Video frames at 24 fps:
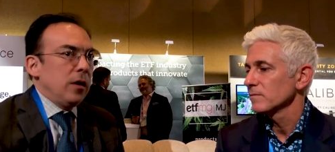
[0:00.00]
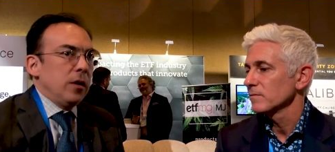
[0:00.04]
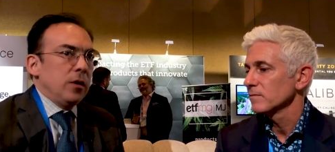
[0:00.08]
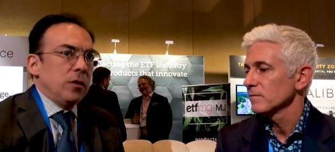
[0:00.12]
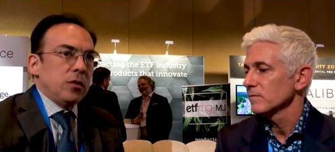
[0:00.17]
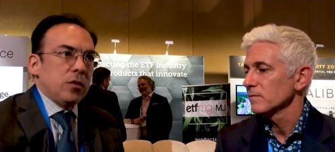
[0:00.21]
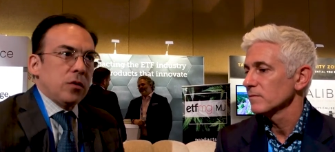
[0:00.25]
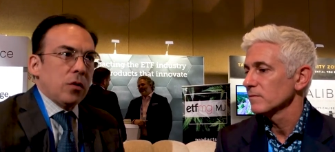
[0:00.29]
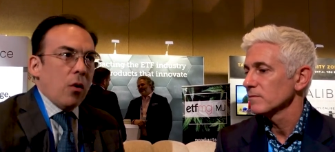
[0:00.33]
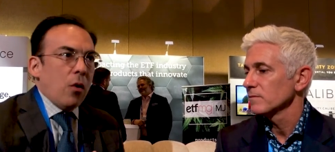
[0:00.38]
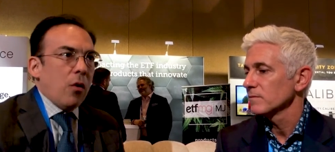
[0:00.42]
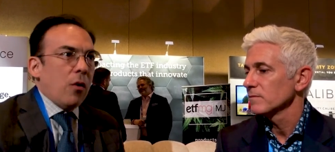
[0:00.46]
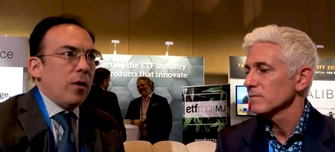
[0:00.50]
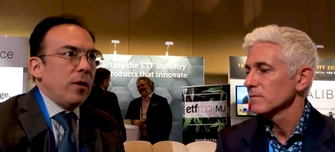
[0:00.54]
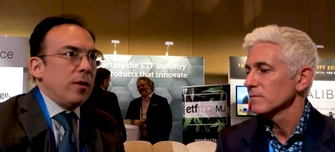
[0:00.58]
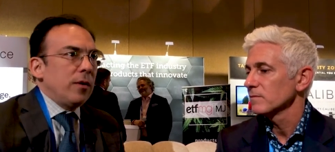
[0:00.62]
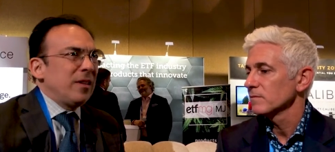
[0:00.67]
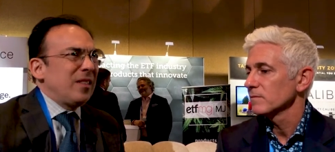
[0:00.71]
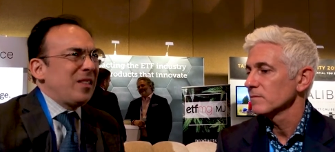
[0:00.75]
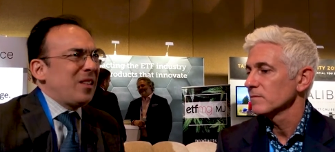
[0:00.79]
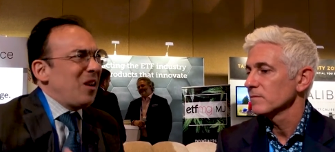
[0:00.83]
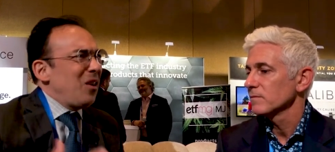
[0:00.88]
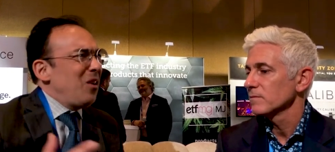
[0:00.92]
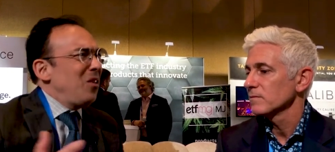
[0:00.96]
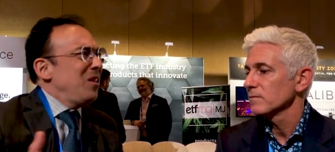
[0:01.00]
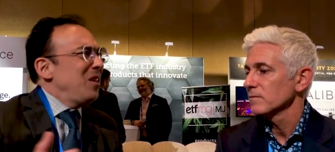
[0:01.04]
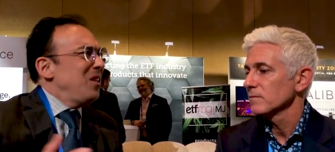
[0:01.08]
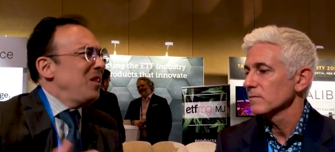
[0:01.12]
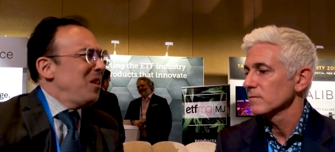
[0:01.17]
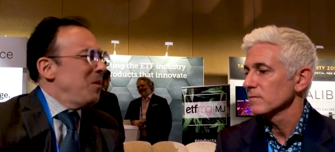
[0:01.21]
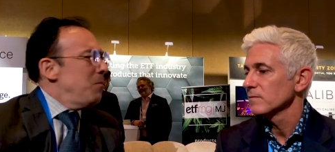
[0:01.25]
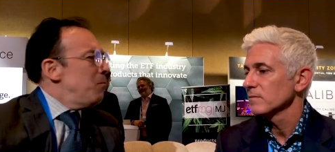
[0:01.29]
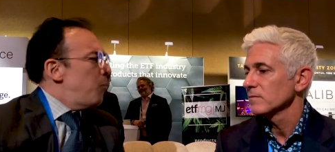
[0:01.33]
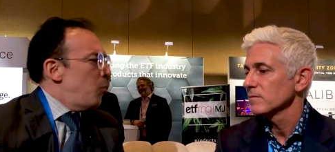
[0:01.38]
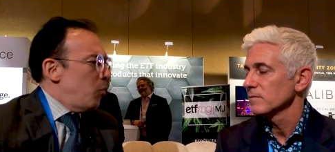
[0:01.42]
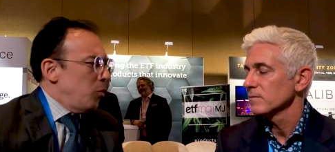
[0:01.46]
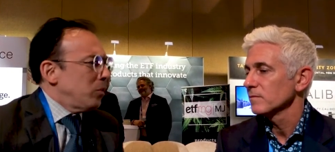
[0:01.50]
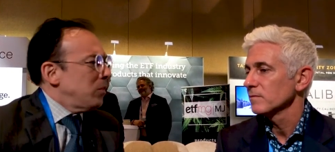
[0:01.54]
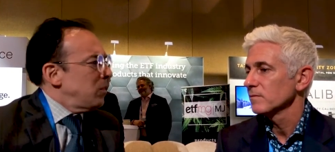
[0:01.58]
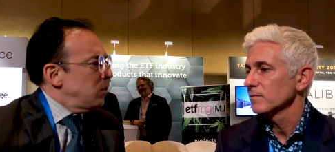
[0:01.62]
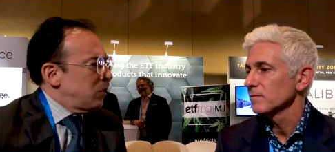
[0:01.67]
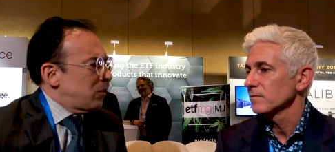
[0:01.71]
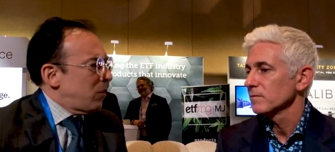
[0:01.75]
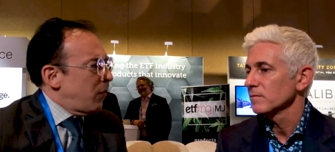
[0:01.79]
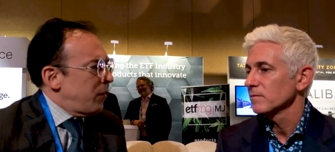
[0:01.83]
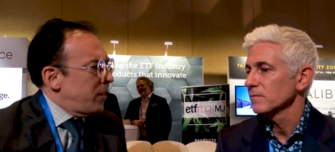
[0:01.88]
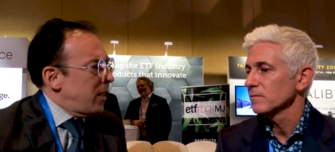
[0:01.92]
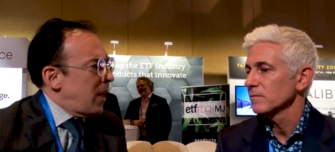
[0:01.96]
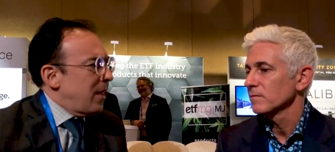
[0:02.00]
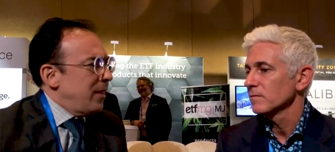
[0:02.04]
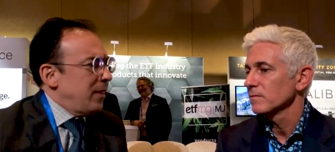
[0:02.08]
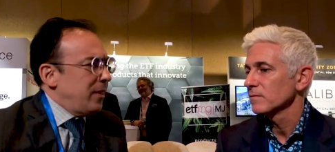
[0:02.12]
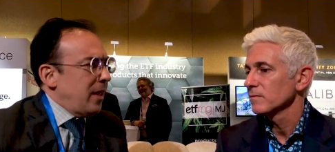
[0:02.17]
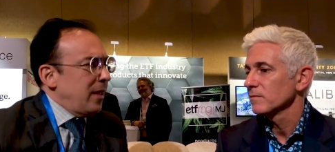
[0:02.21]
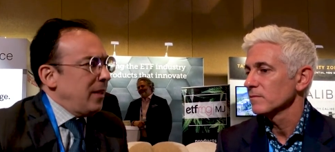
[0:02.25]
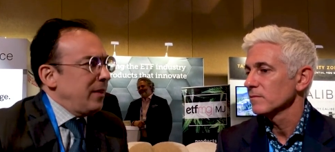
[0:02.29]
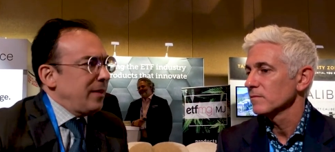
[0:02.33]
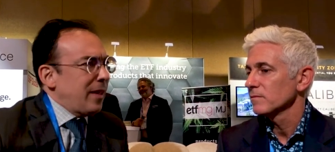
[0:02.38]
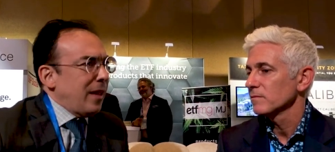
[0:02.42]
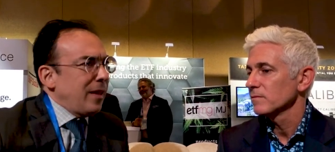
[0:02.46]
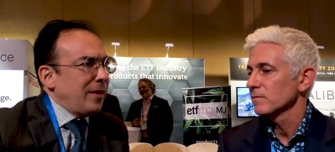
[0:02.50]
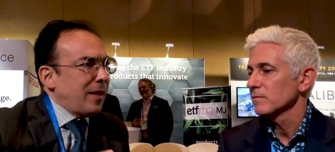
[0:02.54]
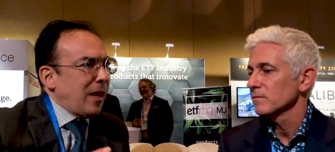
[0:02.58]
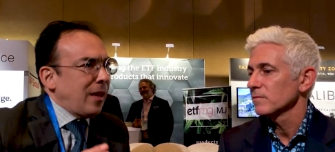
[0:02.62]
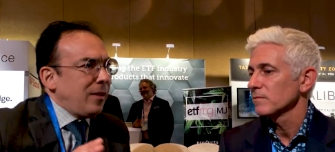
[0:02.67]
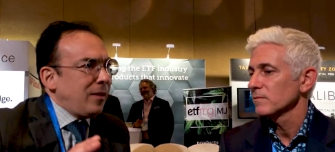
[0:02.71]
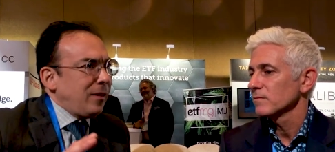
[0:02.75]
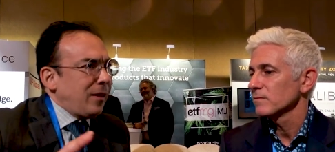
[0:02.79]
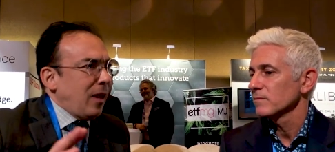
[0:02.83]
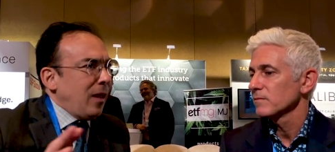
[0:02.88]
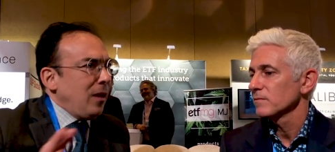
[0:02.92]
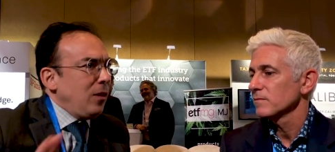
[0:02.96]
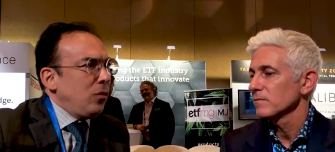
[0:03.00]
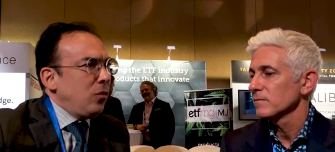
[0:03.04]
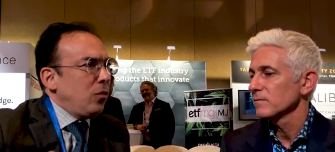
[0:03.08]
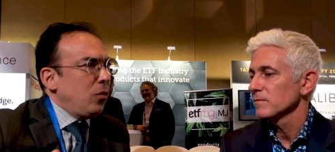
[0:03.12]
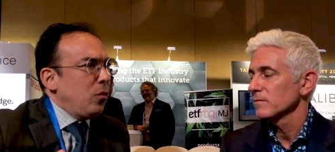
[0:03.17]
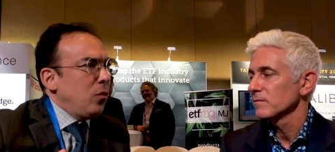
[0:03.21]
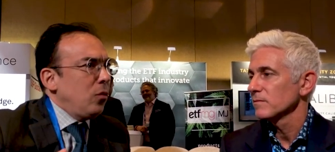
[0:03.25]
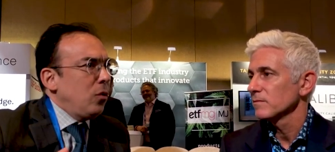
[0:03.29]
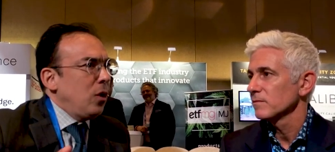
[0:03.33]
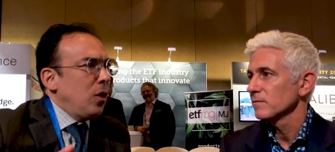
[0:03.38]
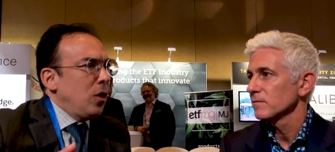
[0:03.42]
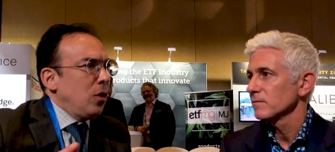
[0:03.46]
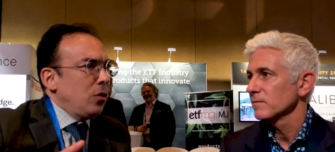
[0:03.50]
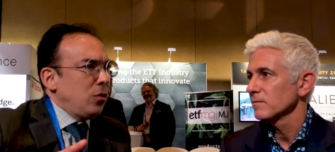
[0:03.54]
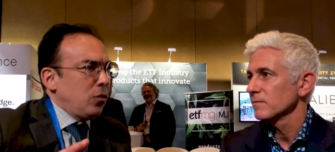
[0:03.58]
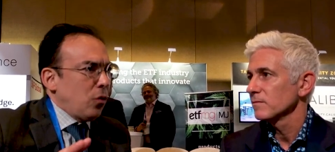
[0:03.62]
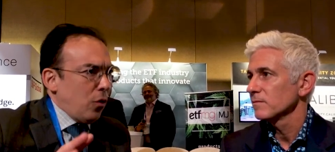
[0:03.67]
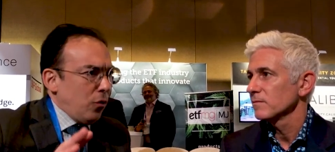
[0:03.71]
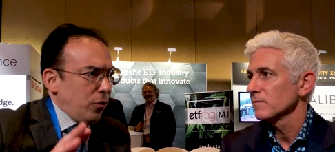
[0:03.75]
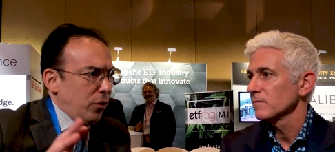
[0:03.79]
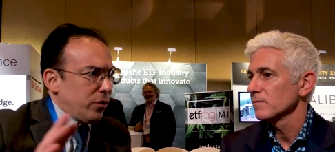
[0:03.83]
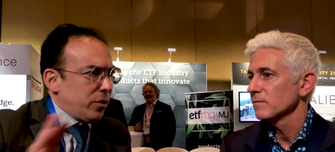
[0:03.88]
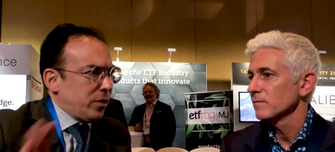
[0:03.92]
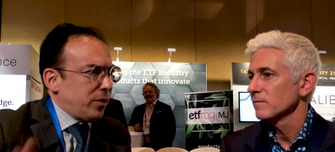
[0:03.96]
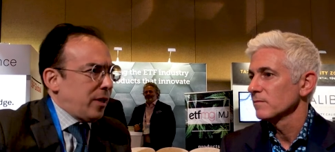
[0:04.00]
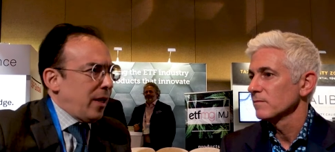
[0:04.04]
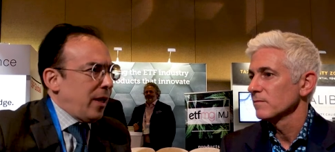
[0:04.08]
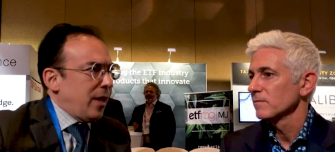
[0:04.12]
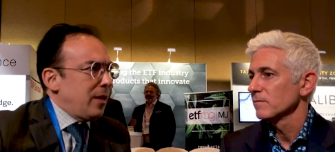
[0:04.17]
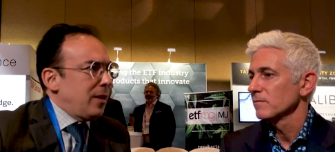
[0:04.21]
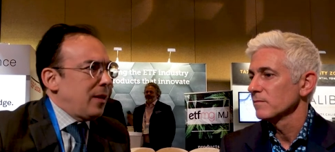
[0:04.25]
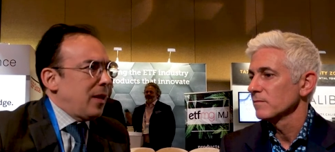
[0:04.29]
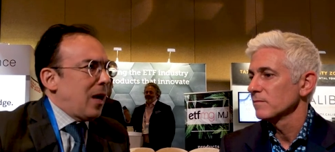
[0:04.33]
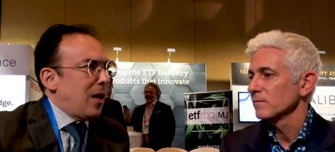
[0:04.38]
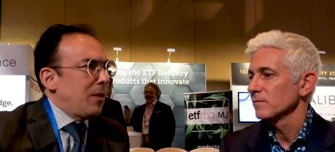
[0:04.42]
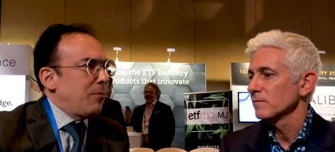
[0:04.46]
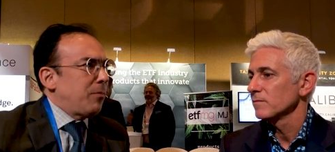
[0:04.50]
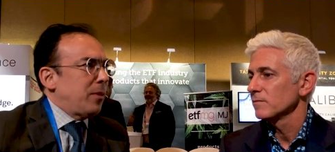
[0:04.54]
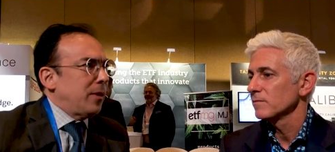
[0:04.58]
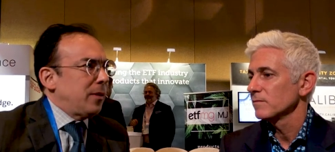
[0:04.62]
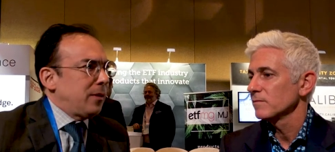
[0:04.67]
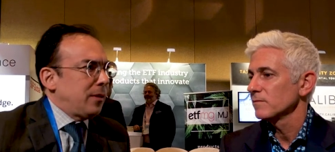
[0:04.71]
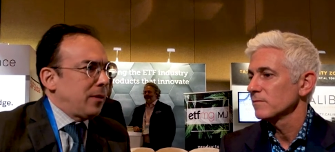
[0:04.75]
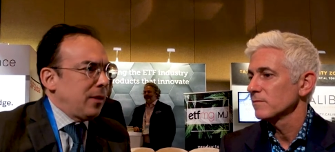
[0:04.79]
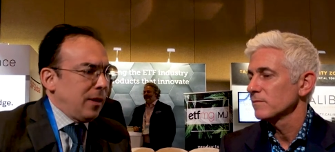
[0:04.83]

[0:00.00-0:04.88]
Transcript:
Speaker 1: So tell them the importance of that. They, they, they tend to, to understand that, but